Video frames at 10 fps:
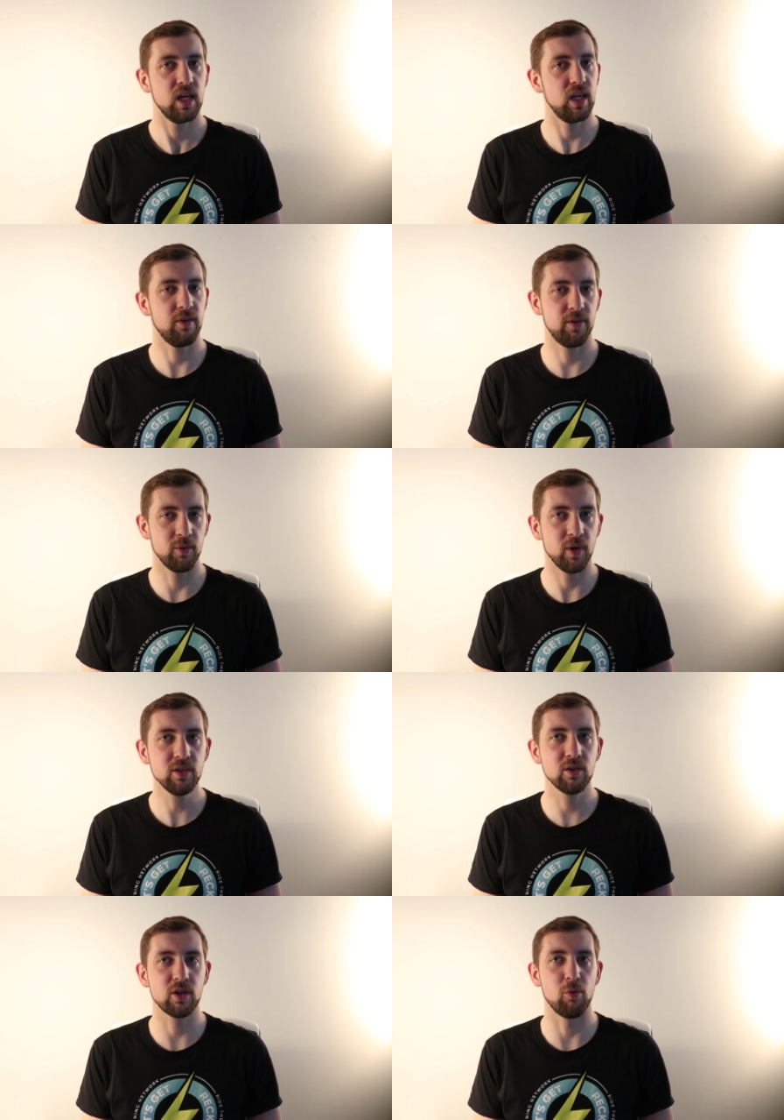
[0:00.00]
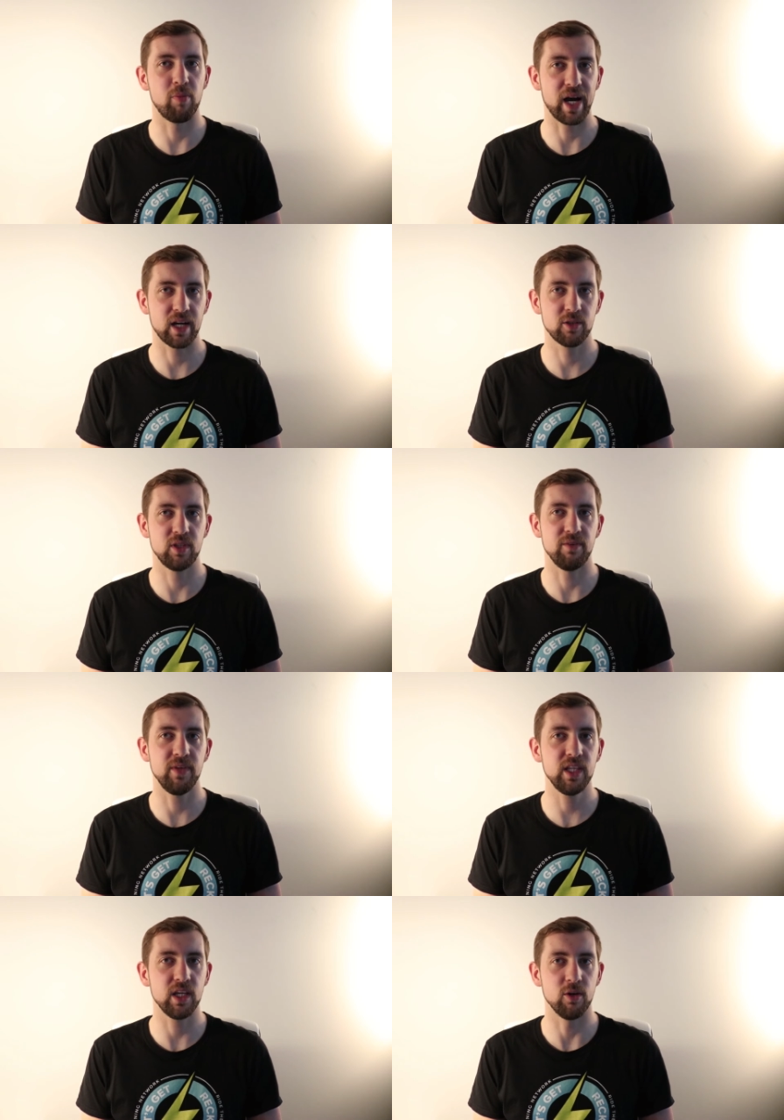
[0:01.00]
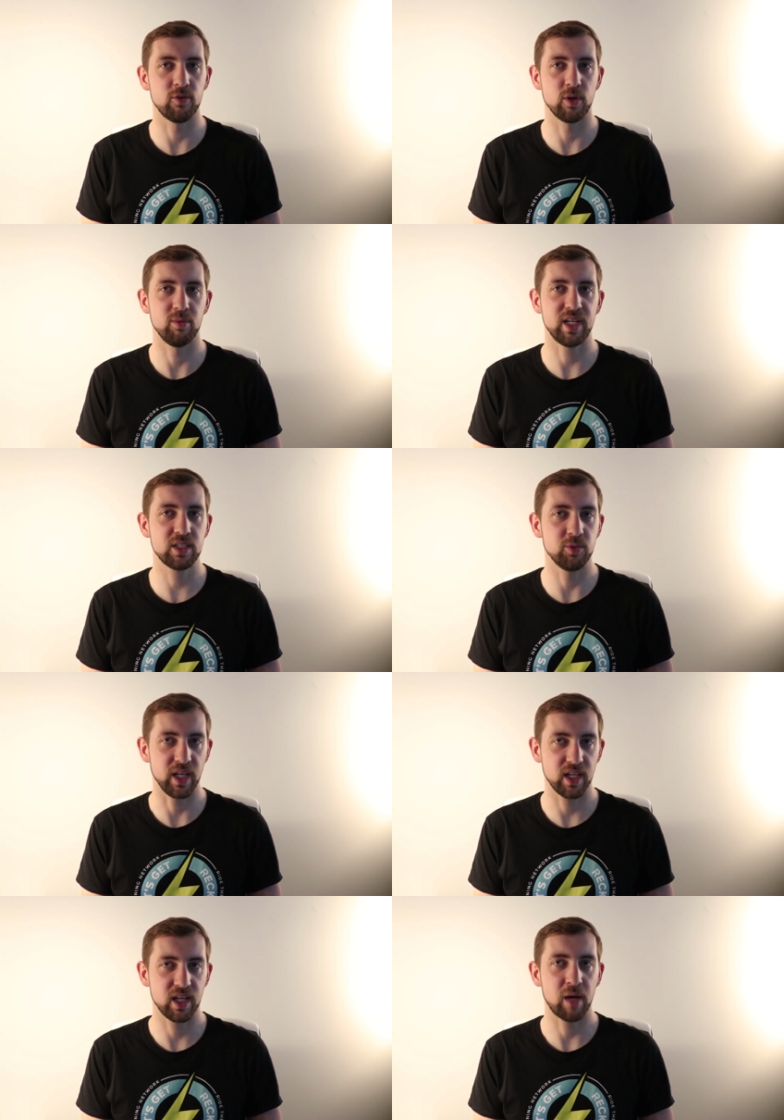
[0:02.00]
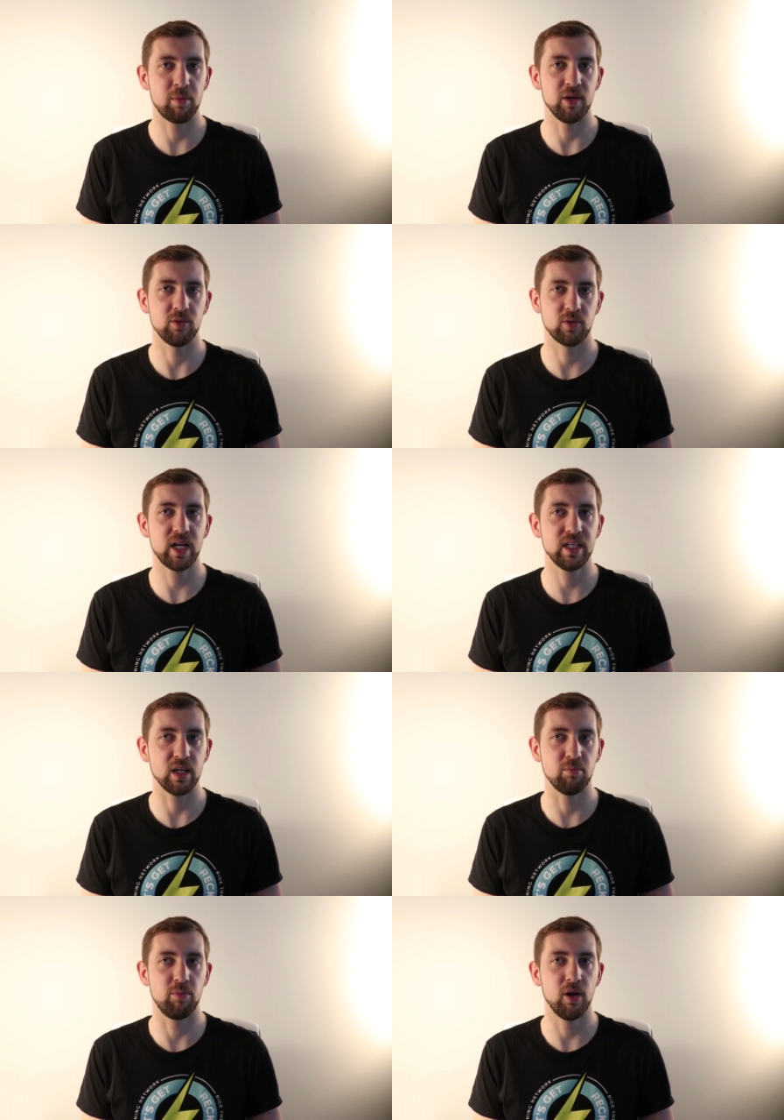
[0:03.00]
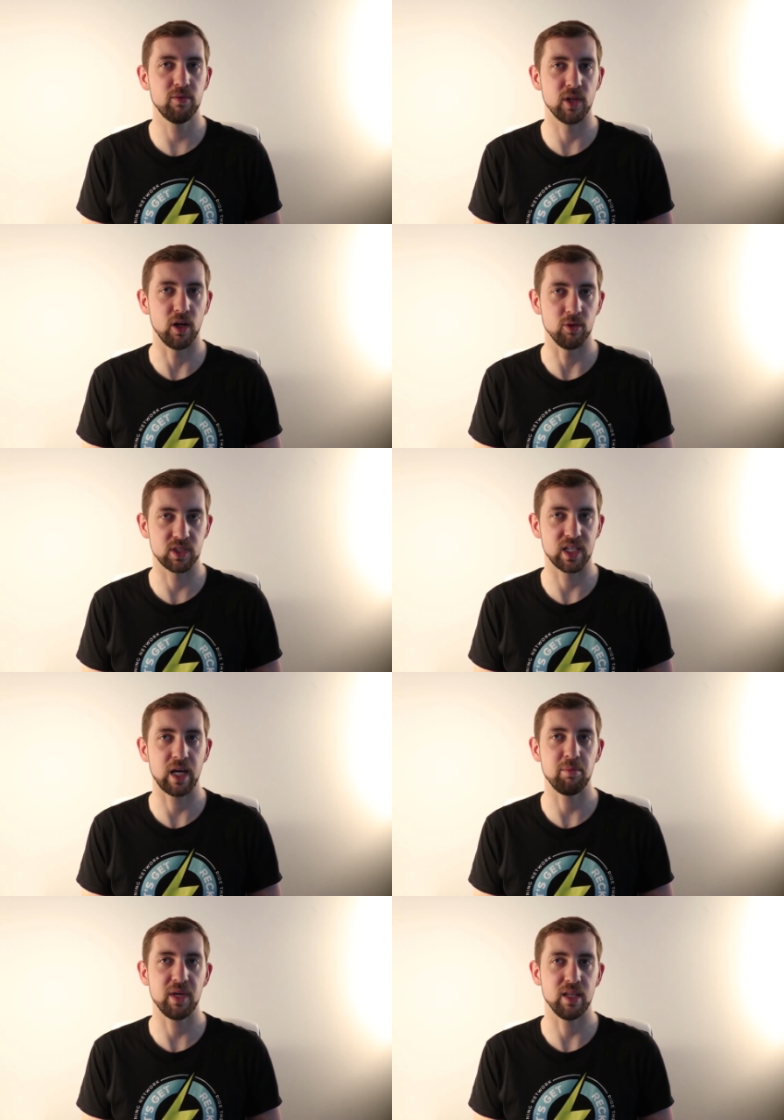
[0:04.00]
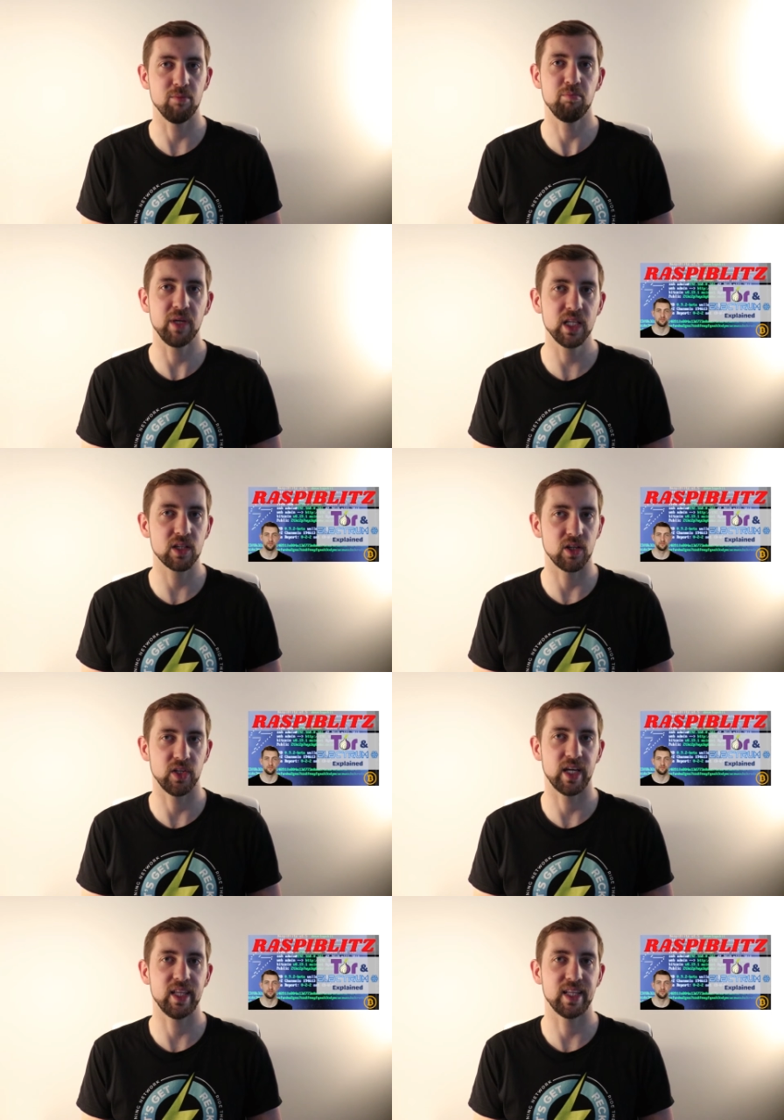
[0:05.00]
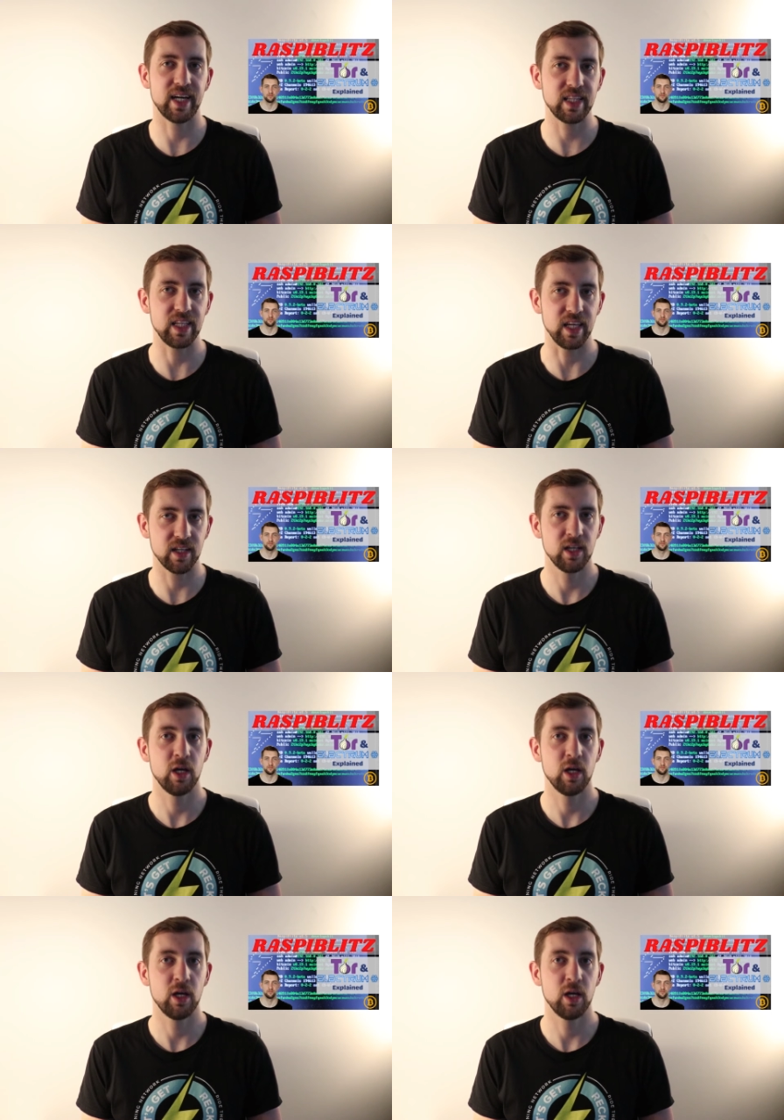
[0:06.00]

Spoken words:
If you want to go back to the video from last week about running both nodes, I mean Bitcoin and Lightning,